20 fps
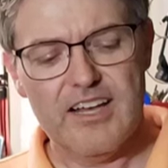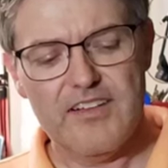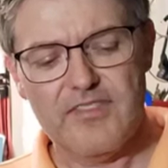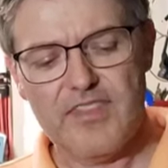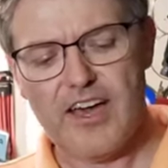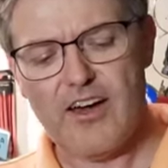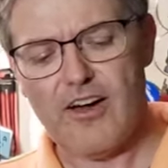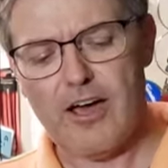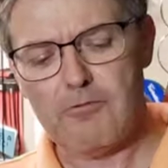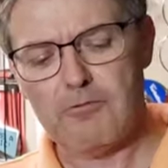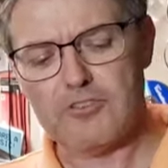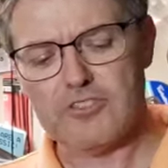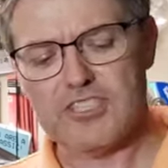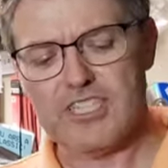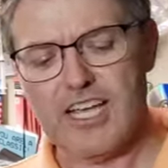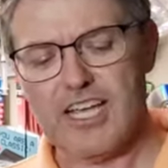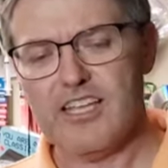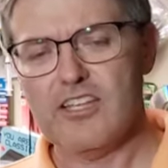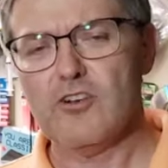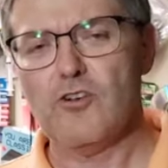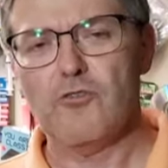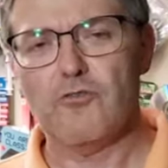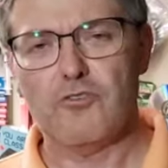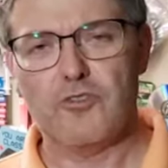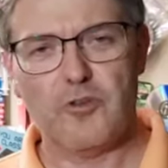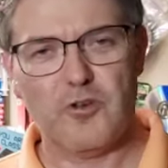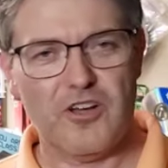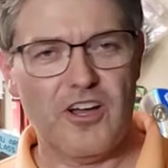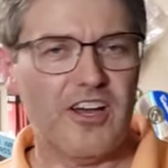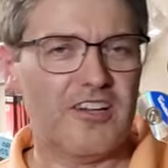Now, I will say, you know,
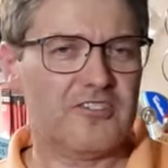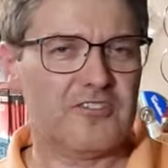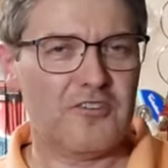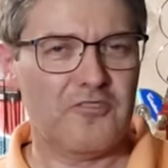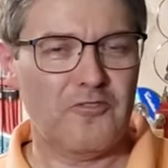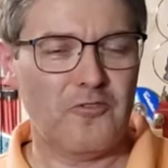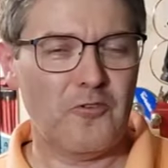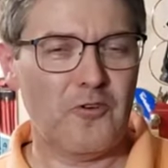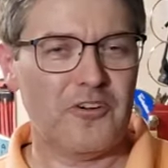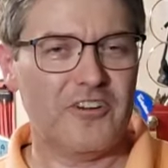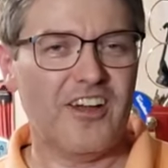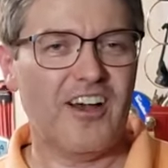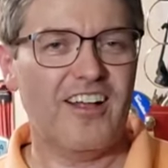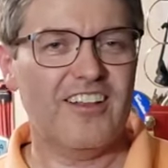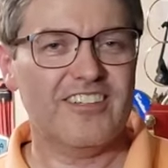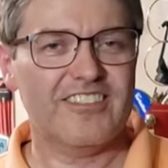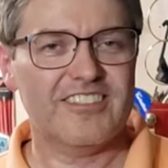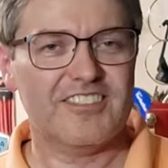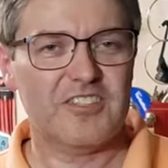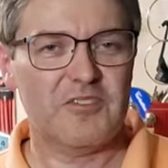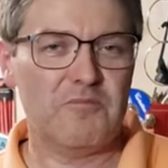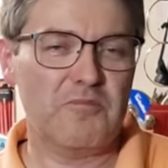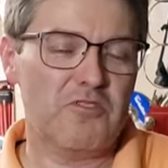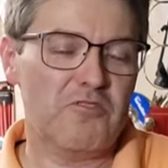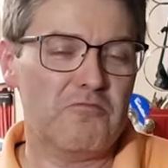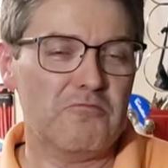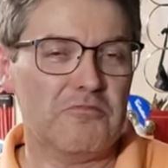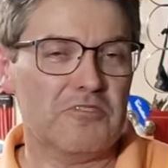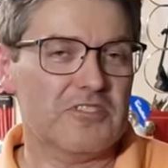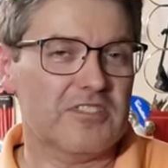for the cost of $4, the
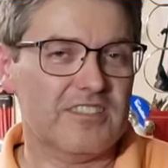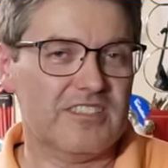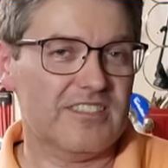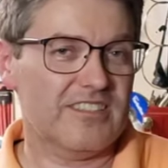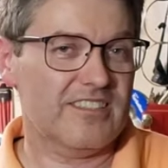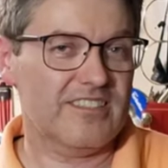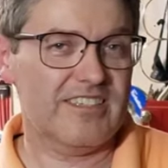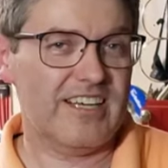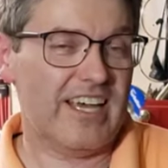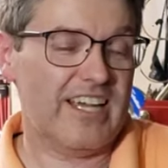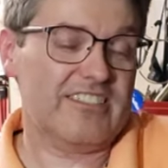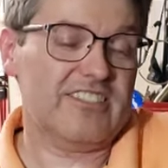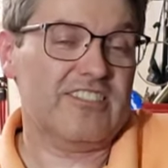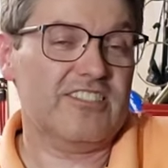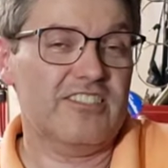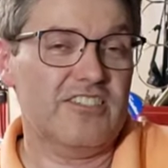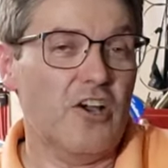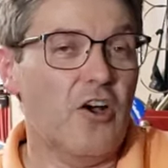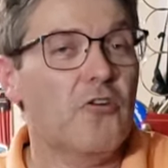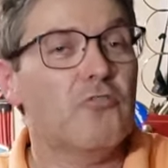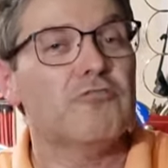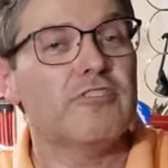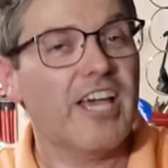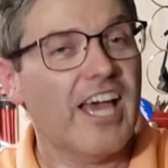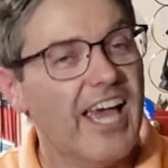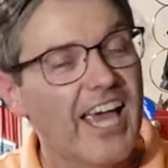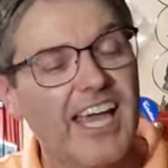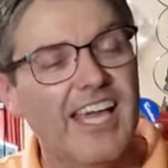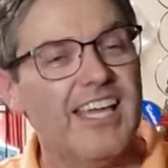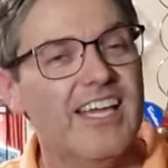moon was uh, actually
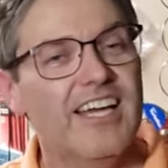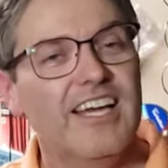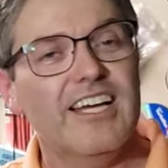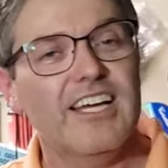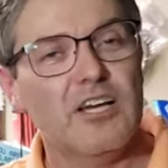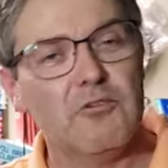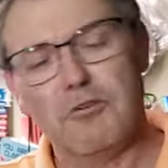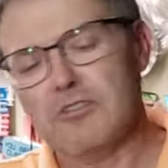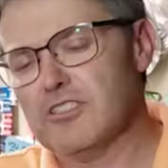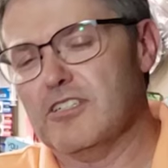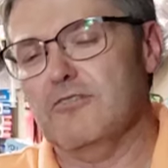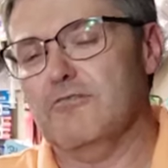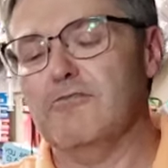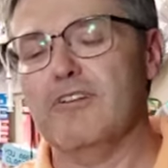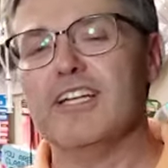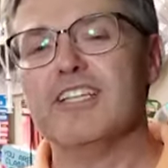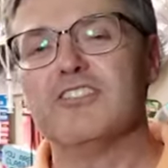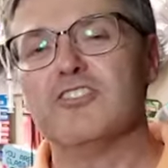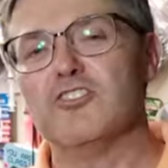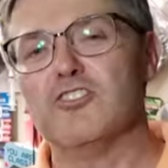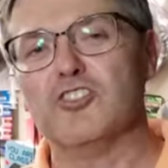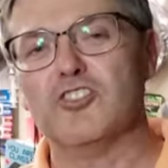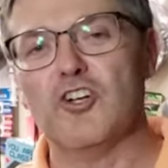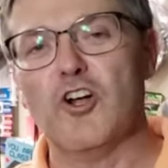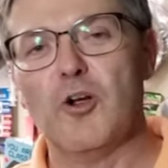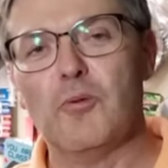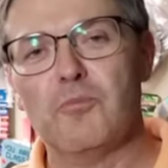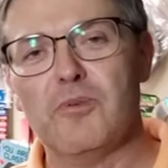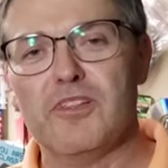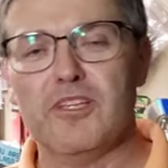okay. It wasn't razor
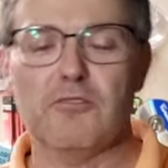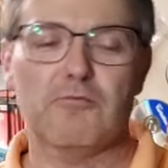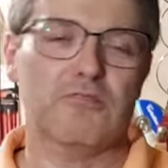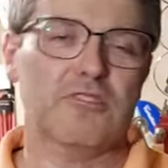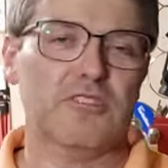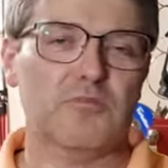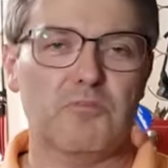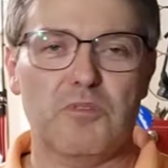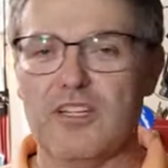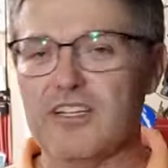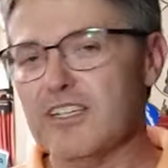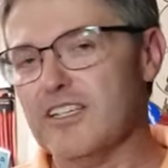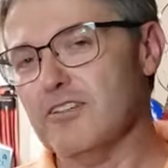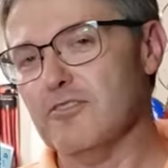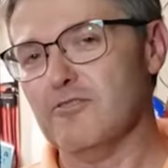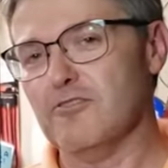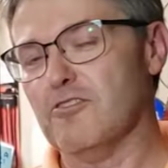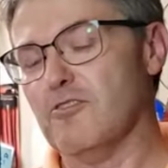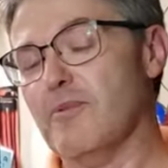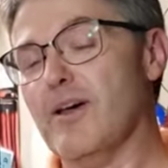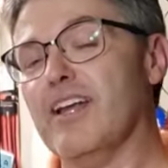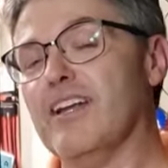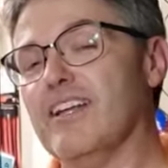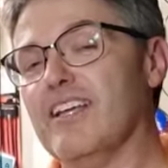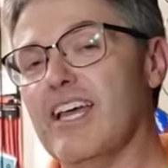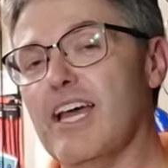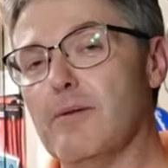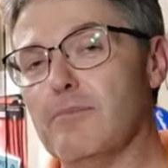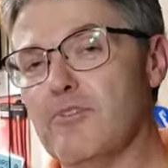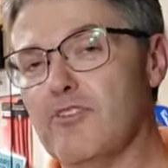sharp and there was plenty of
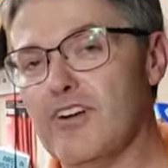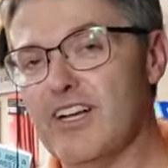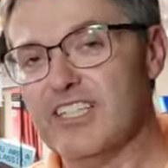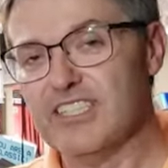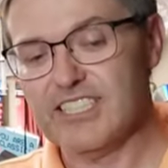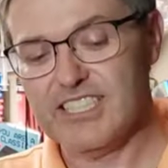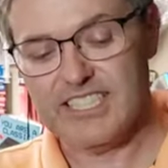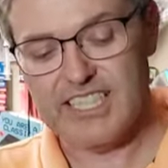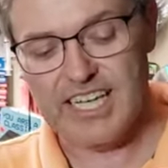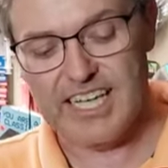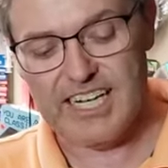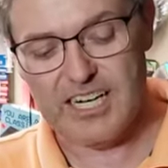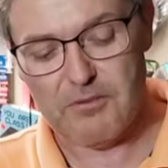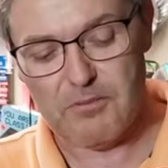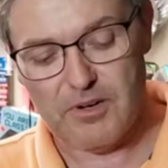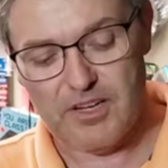chromatic aberration in it.